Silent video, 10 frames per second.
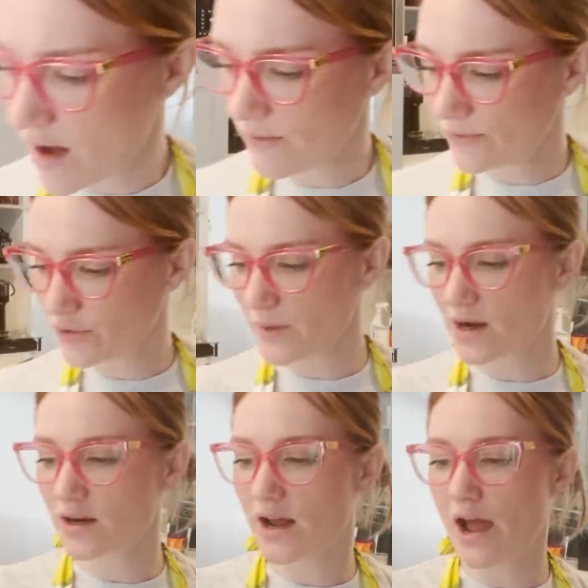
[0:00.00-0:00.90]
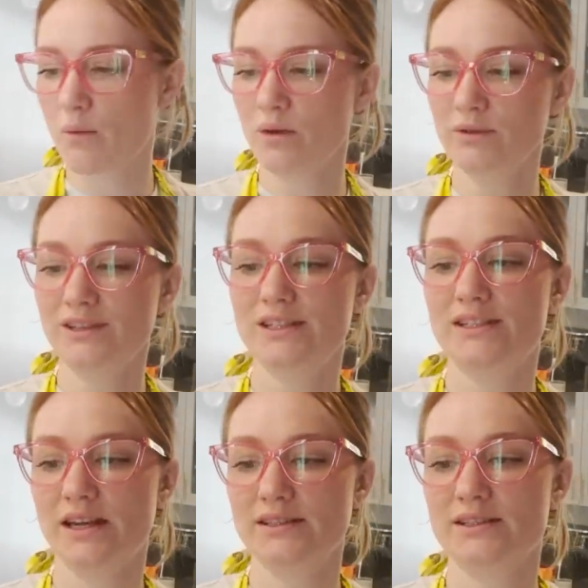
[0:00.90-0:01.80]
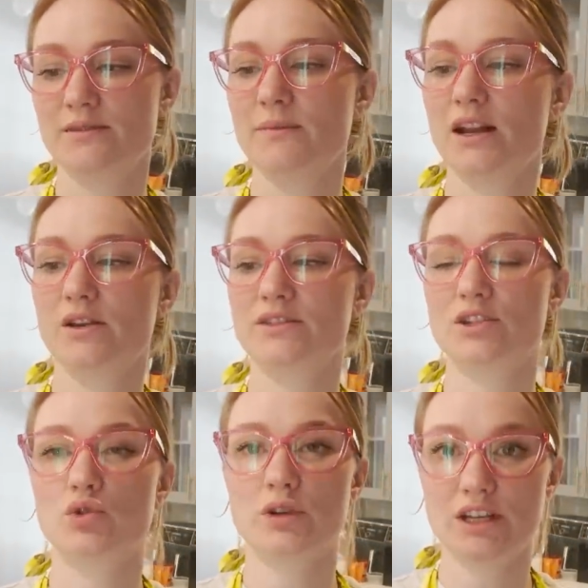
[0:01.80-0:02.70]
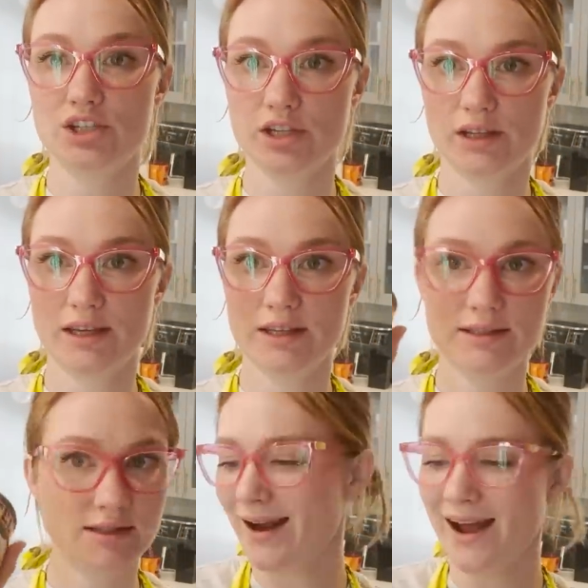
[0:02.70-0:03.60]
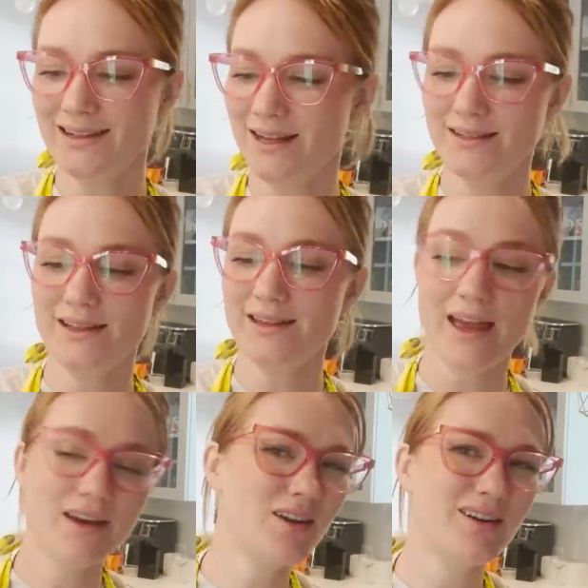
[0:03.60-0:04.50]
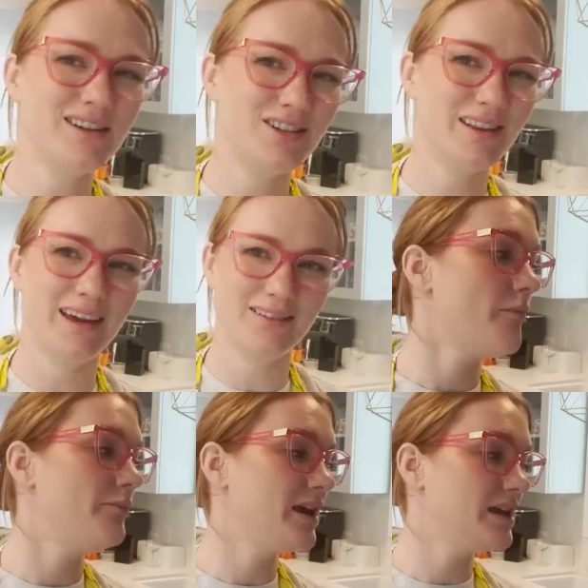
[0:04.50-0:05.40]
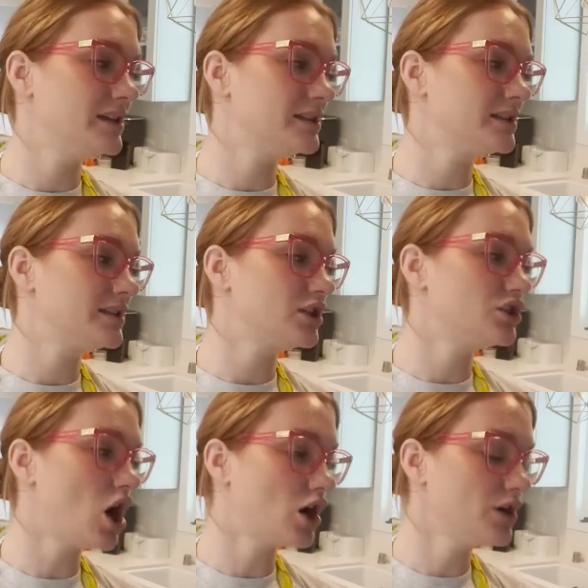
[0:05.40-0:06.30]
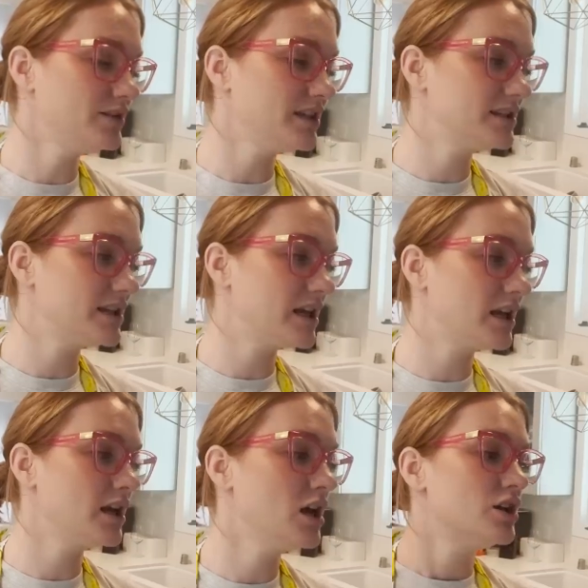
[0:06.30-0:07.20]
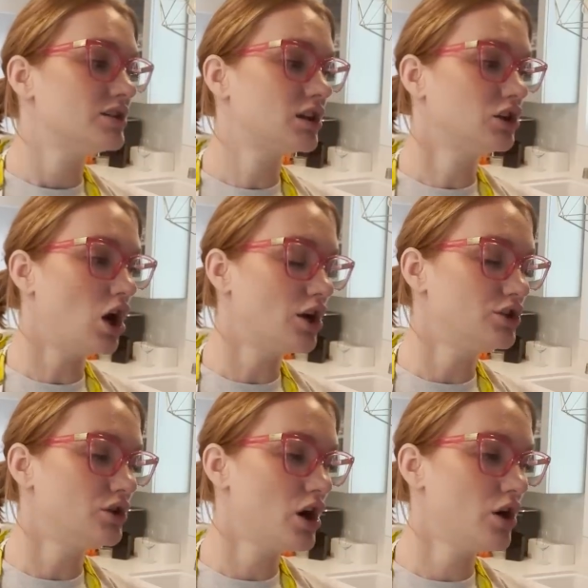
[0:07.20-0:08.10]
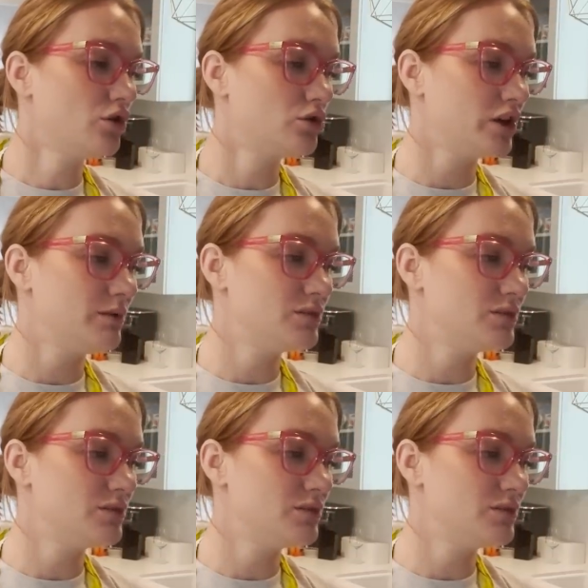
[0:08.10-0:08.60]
for the record, I went with the diced tomatoes and green chilies. And I tend to like a green chili. Beans, taco seasoning, cilantro, cream